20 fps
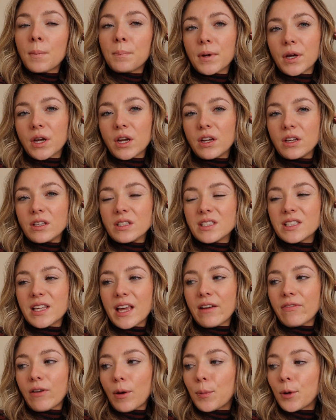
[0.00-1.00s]
Because
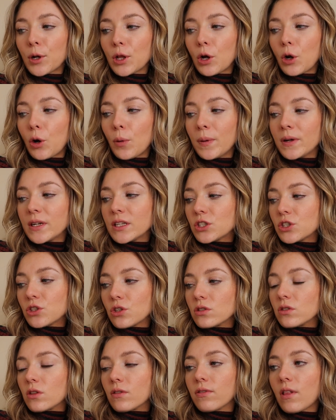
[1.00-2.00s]
if I pull it up and it's
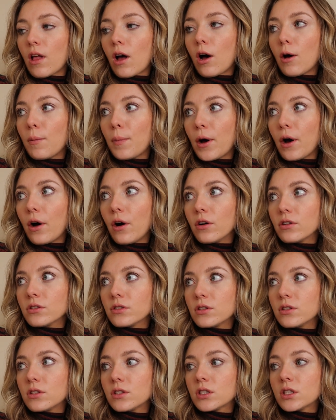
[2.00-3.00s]
just the
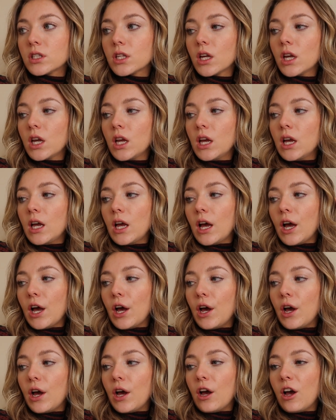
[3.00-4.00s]
floorboards
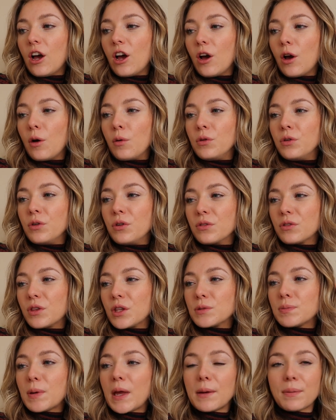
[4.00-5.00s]
and
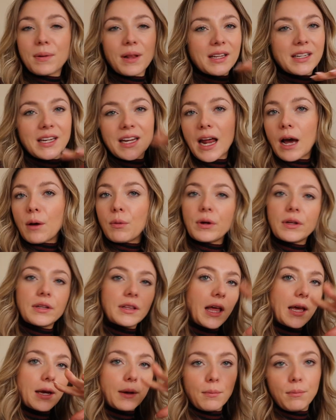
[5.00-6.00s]
there's people in and out in
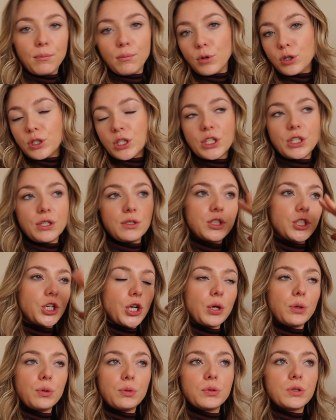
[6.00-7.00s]
like muddy
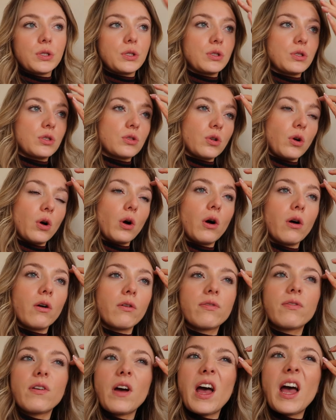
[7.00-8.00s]
shoes and
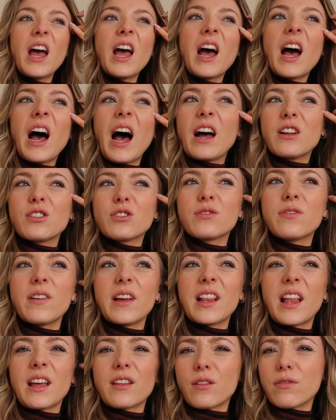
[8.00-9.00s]
stuff, I just
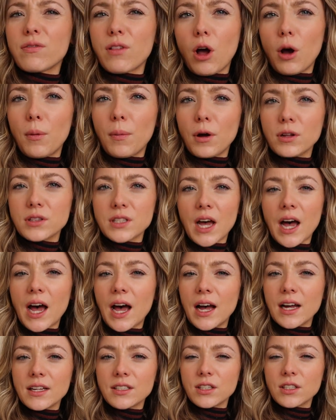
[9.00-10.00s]
feel like the floorboards are
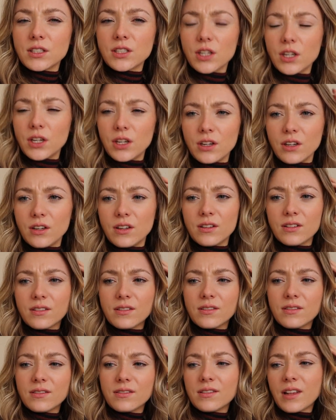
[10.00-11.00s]
harder to
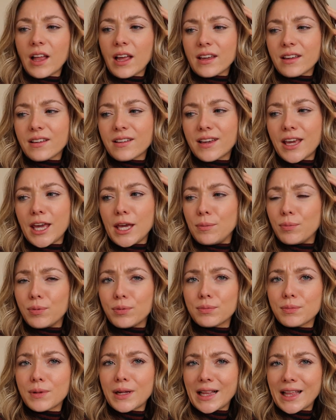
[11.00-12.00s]
like keep
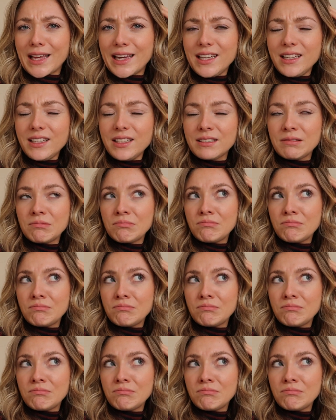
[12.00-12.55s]
clean.